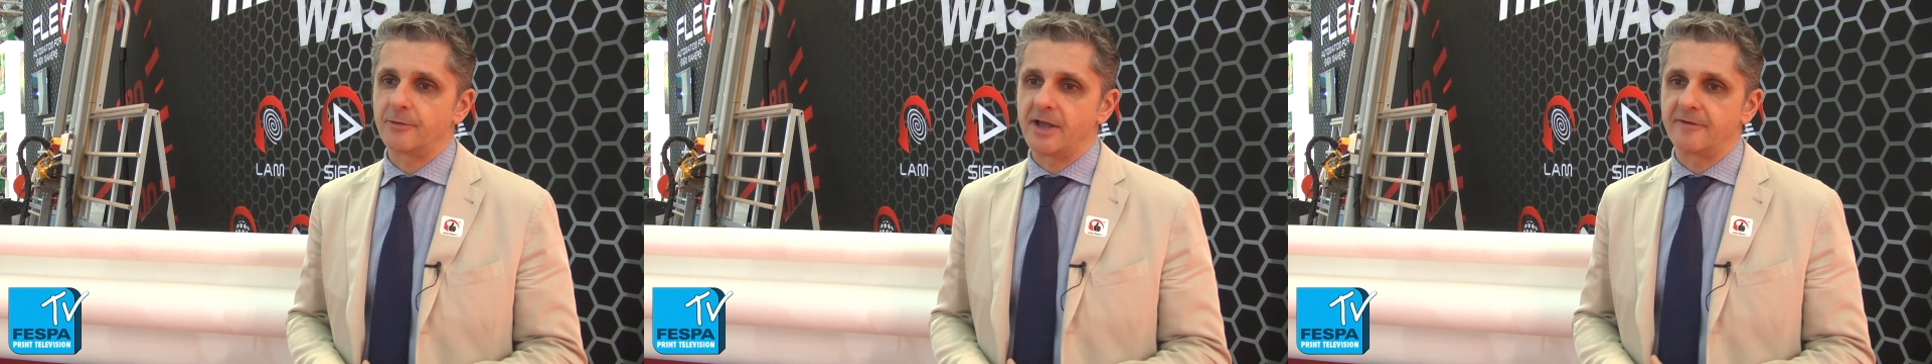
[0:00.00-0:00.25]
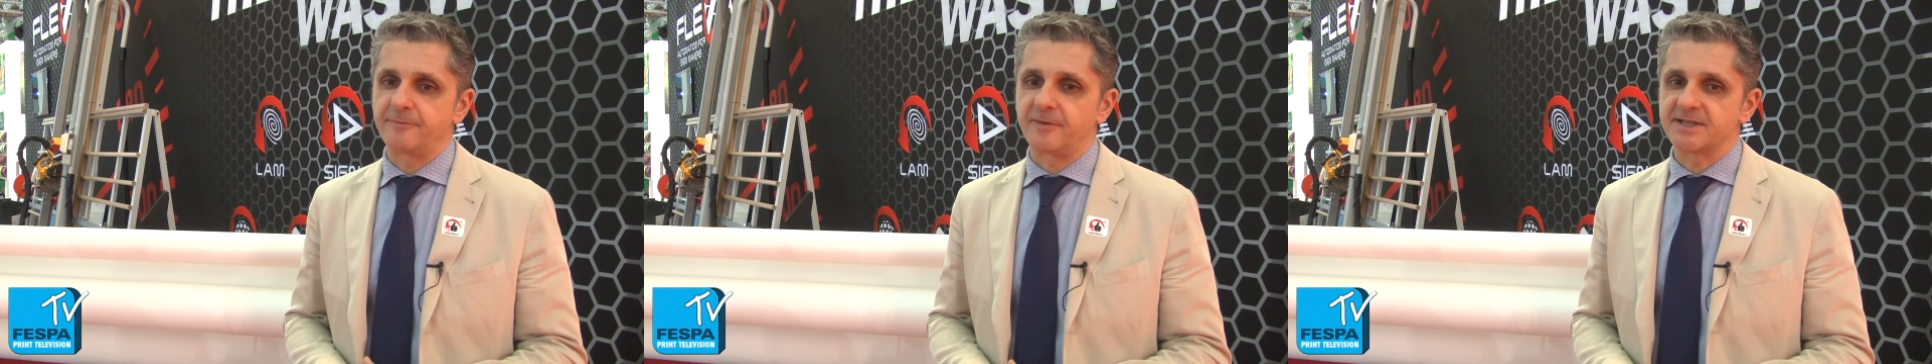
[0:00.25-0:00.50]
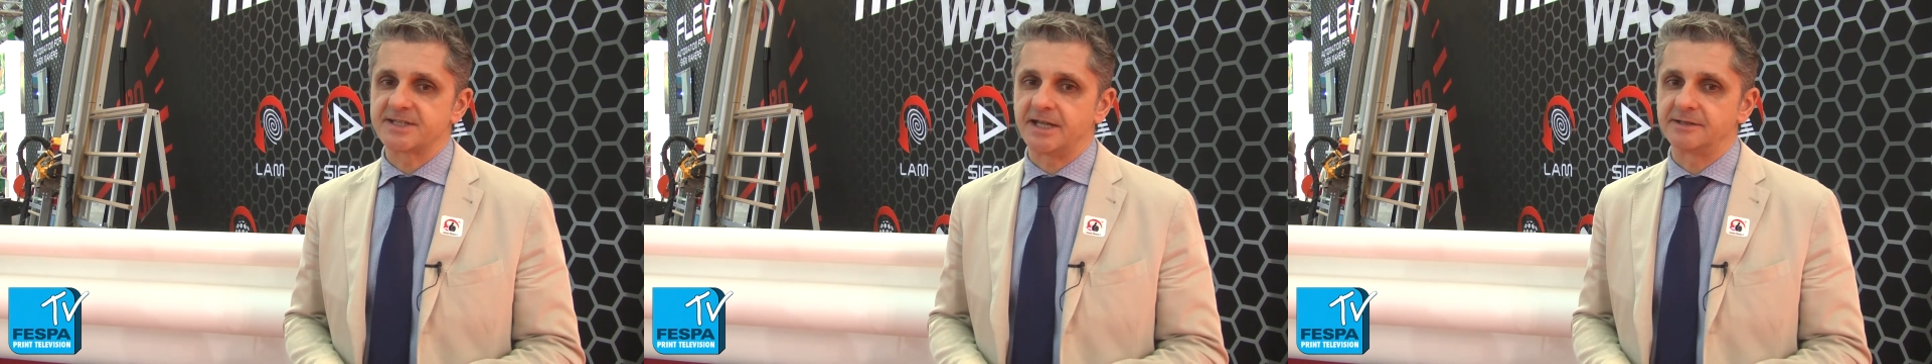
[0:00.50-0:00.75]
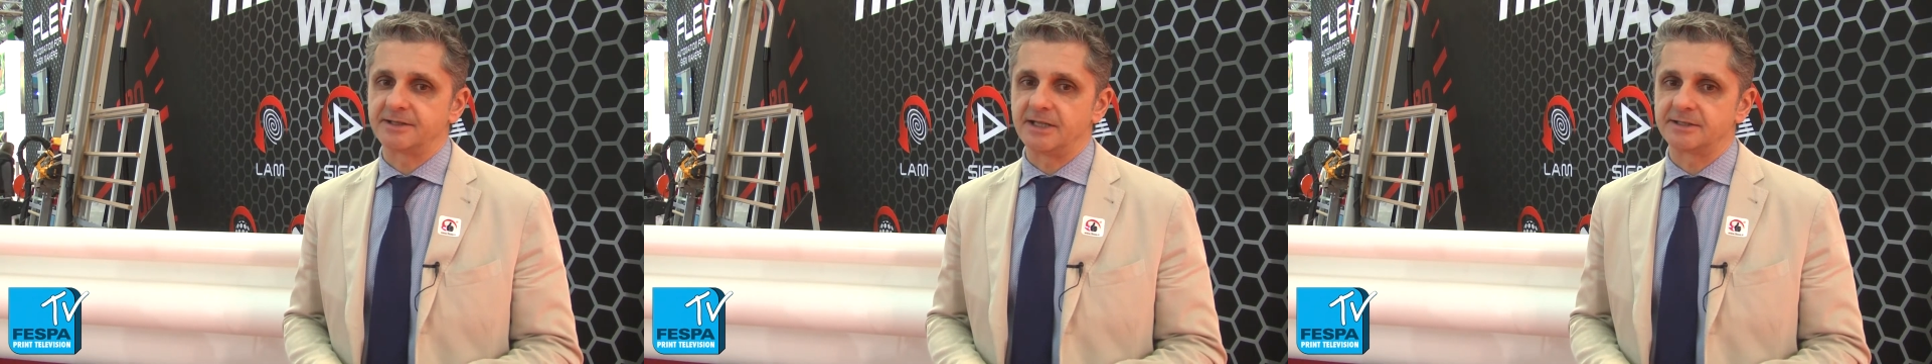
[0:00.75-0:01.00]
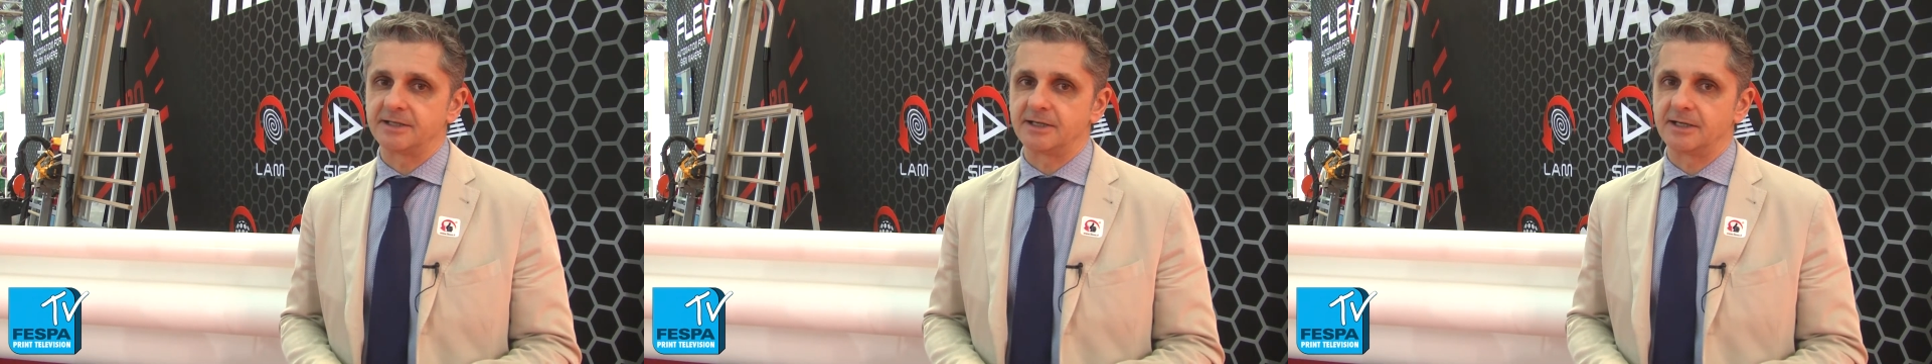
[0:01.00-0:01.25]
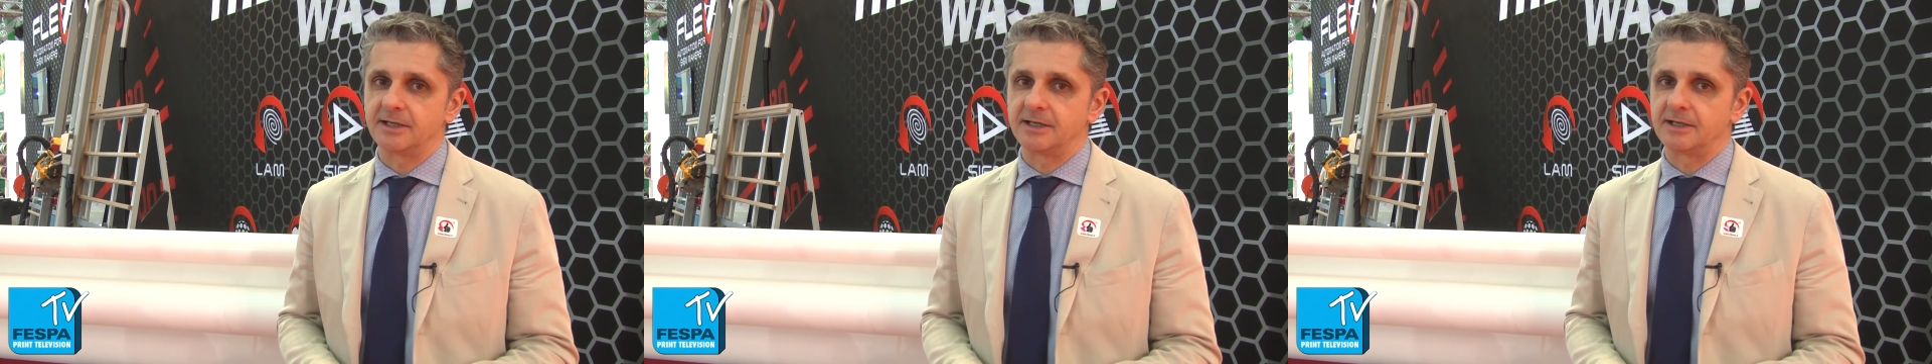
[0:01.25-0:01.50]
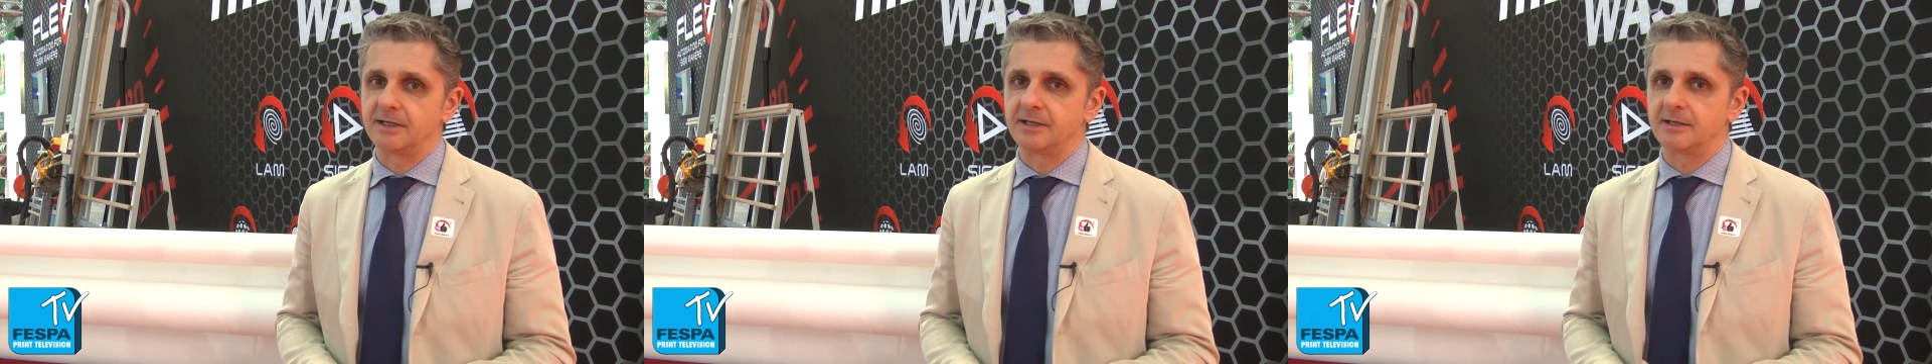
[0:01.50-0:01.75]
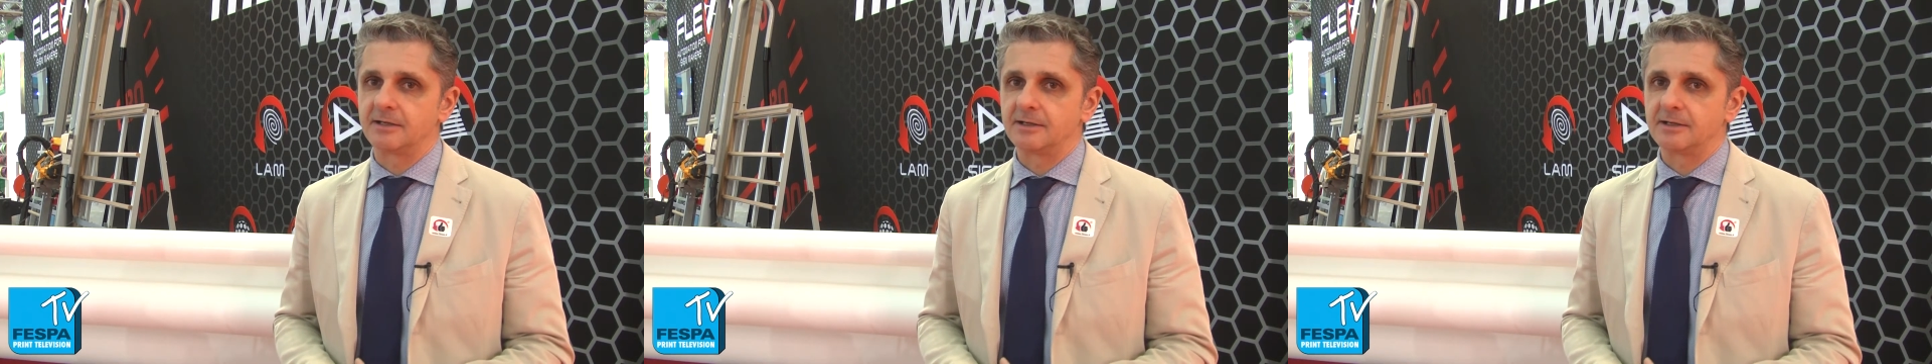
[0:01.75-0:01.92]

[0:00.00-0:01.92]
we have presented uh,